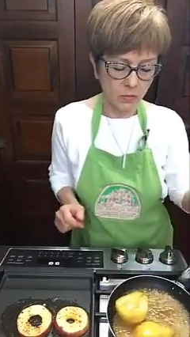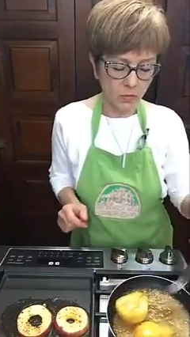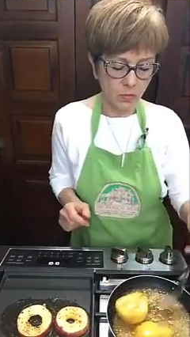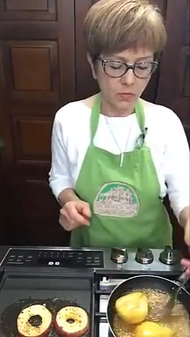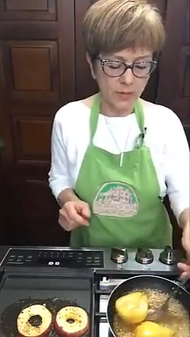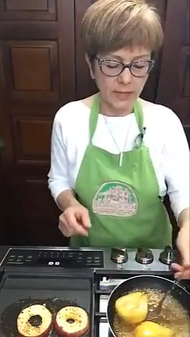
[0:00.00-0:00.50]

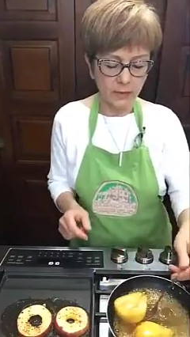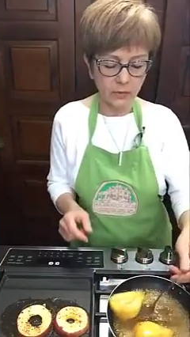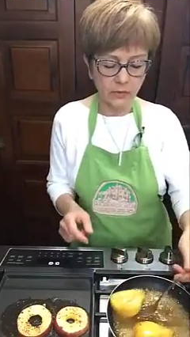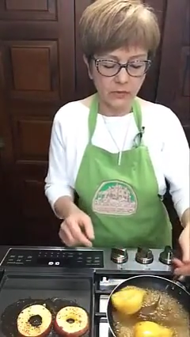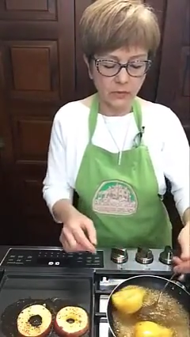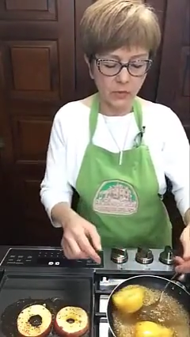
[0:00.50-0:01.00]
Ooh, that
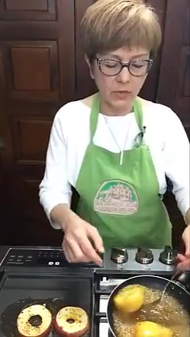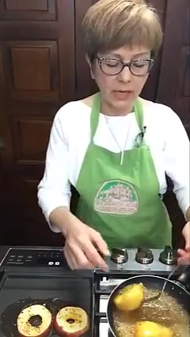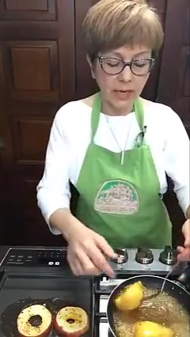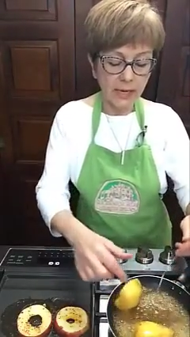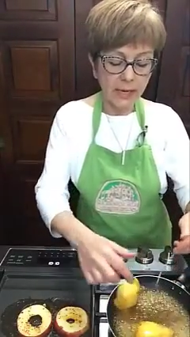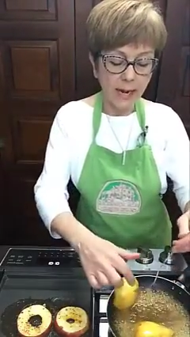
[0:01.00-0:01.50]
looks good.
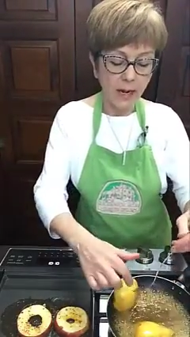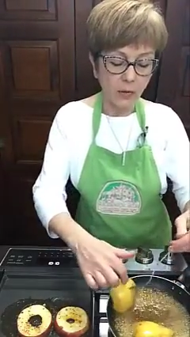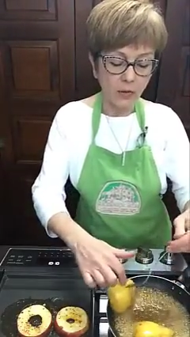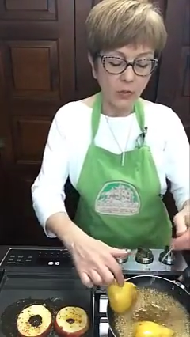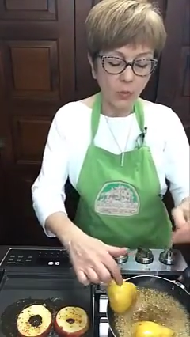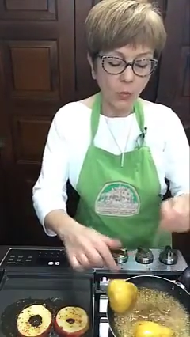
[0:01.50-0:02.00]
Now,
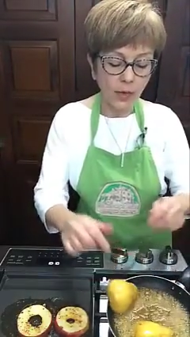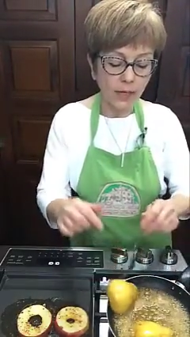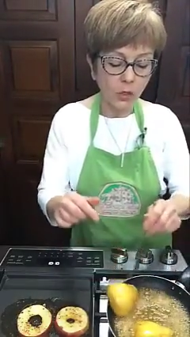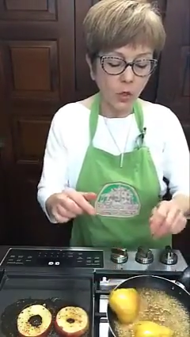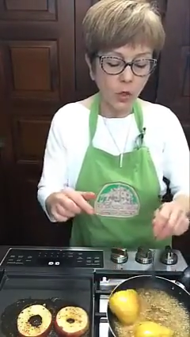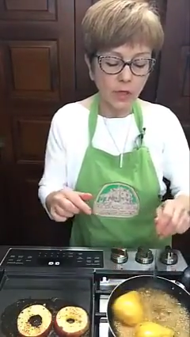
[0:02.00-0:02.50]
you want to
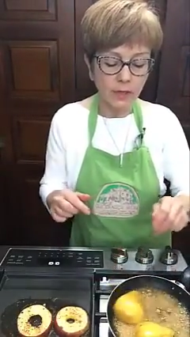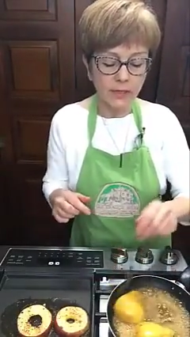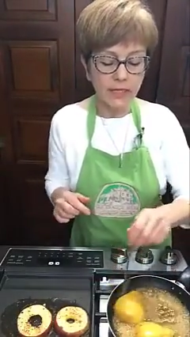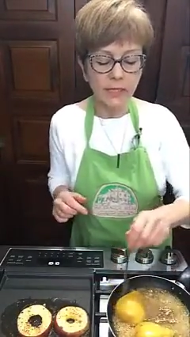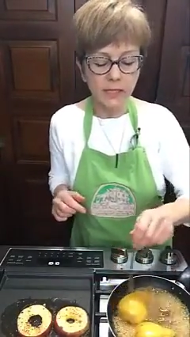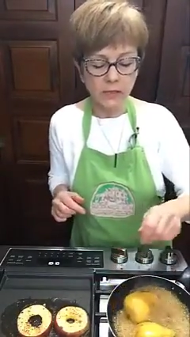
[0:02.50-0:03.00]
cook
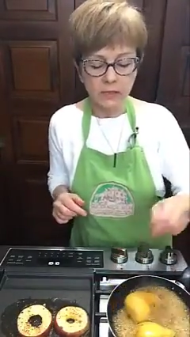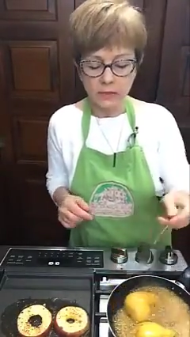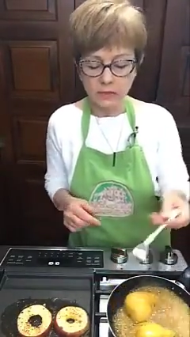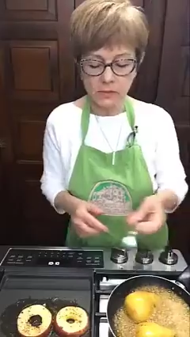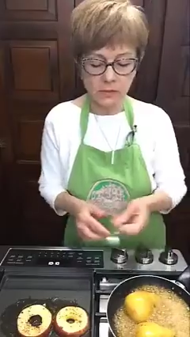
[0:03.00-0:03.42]
these